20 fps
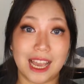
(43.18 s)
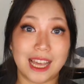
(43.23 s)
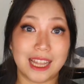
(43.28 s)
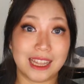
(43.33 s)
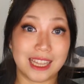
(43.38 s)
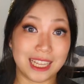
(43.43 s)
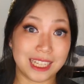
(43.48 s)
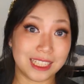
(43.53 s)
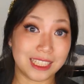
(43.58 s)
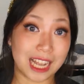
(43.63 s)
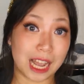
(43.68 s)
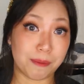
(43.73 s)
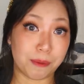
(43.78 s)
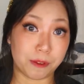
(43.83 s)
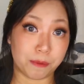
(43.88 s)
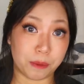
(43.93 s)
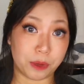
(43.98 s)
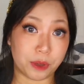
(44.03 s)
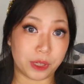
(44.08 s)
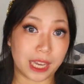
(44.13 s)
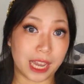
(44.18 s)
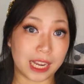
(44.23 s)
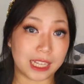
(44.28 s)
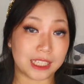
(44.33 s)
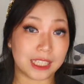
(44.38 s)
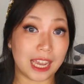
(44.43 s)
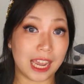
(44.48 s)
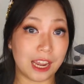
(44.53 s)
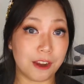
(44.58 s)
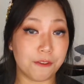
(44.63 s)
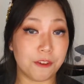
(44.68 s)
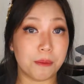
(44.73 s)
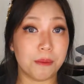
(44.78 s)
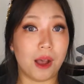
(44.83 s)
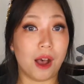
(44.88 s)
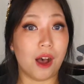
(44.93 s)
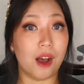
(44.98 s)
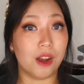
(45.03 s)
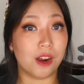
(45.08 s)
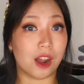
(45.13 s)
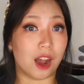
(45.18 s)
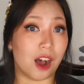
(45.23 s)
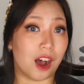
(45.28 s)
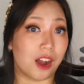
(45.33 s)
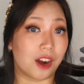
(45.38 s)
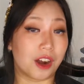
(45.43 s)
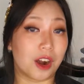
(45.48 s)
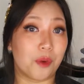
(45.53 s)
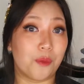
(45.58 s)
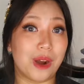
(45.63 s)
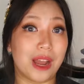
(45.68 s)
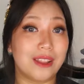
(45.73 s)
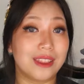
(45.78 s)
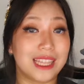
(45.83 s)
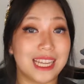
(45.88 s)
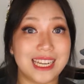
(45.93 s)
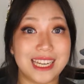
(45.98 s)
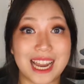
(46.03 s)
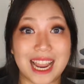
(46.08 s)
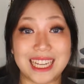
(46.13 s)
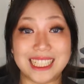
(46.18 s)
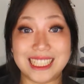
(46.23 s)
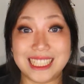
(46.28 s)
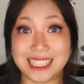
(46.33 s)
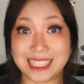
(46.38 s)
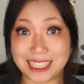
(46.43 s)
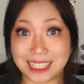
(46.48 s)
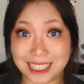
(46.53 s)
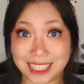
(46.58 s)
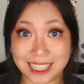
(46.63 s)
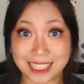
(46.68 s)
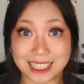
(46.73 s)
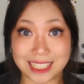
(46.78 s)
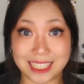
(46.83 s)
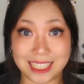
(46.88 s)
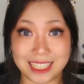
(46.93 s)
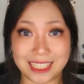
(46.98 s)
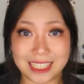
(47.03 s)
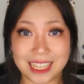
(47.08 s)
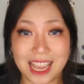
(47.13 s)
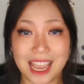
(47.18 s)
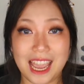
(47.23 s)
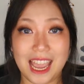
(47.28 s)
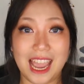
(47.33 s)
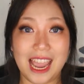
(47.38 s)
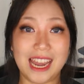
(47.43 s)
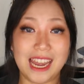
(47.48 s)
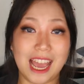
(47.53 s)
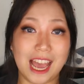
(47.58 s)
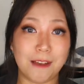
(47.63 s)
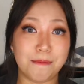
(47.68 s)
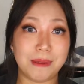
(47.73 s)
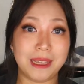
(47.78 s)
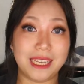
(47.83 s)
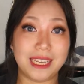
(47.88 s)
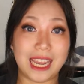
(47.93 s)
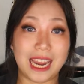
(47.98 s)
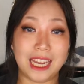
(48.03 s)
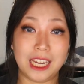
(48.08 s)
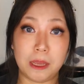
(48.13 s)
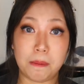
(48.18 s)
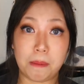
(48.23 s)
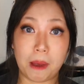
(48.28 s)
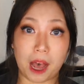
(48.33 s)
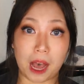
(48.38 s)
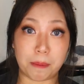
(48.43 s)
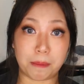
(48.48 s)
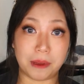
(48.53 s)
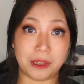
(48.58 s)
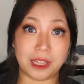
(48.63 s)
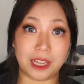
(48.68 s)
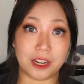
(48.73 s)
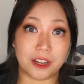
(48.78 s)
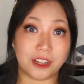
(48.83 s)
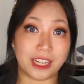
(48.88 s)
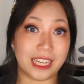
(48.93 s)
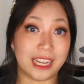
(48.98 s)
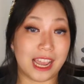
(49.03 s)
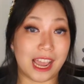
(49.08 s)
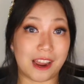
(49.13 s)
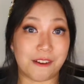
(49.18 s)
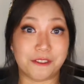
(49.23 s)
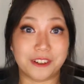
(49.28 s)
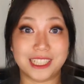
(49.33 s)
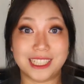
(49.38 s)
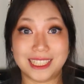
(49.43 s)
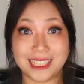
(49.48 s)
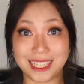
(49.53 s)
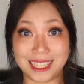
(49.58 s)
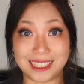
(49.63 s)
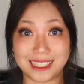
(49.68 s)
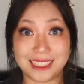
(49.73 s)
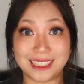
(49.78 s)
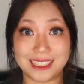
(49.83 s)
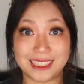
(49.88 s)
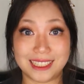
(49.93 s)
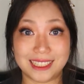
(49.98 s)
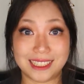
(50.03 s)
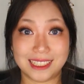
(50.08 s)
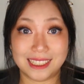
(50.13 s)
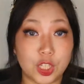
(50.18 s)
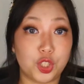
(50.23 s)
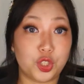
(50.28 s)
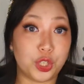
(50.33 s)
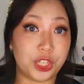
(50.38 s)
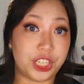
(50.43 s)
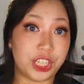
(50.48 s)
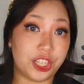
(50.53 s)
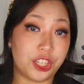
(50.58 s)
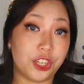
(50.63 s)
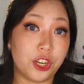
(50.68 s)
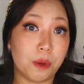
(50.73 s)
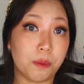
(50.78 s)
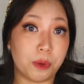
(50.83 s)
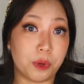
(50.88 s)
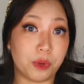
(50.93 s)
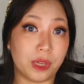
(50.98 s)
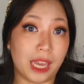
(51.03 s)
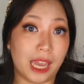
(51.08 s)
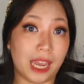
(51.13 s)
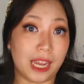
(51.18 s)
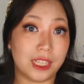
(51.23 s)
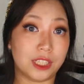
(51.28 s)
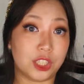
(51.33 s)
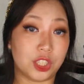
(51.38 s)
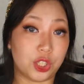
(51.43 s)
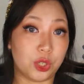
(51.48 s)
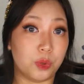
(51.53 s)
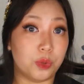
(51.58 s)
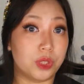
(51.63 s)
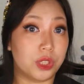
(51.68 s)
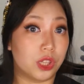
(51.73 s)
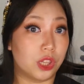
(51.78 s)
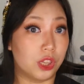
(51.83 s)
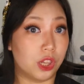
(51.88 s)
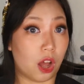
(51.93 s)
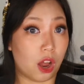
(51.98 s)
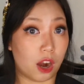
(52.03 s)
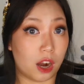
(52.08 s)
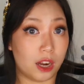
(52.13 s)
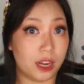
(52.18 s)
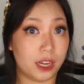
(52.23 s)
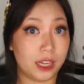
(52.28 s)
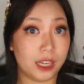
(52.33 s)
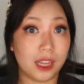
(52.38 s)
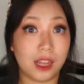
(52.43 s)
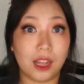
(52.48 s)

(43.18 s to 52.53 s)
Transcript: These type of mooncakes came from Hong Kong around the 1960s and have been gaining popularity ever since. Traditional mooncakes use lard,